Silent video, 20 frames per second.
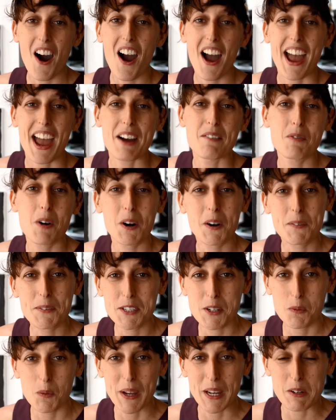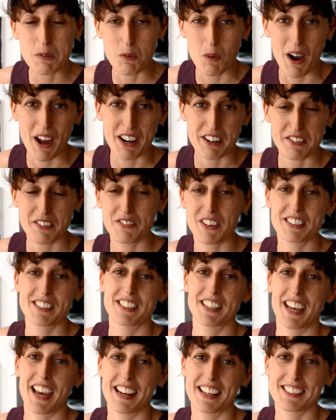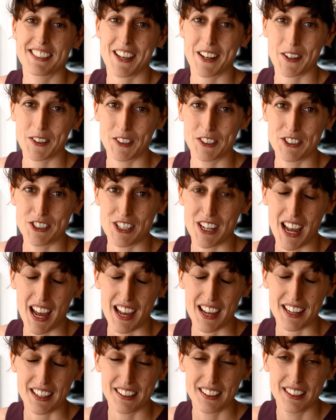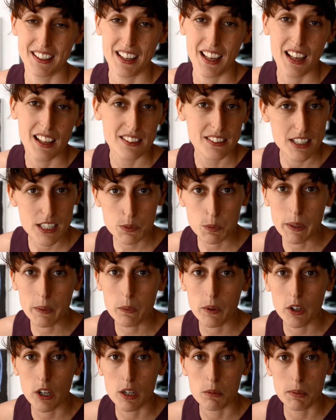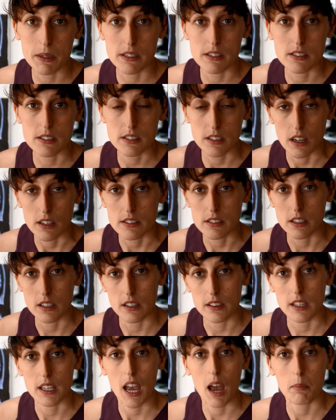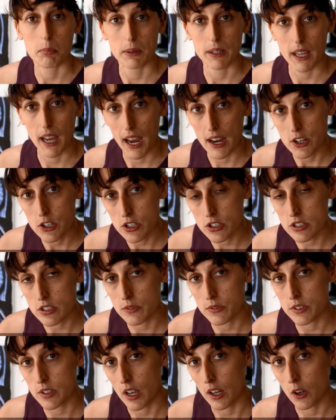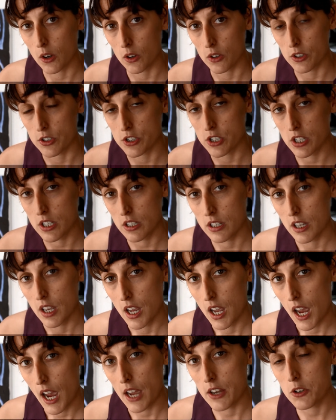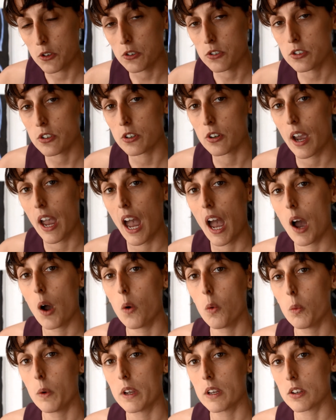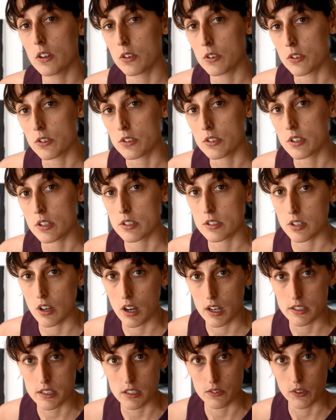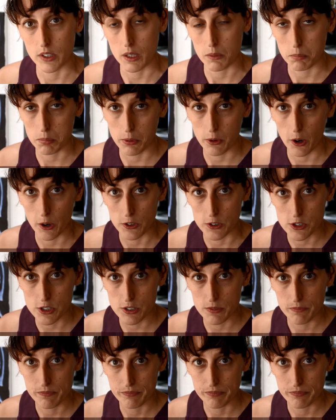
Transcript: Hi, and welcome to week 1 of Investigating Psychology A. This week we're going to be discussing the applications of psychology and also how we use the scientific approach.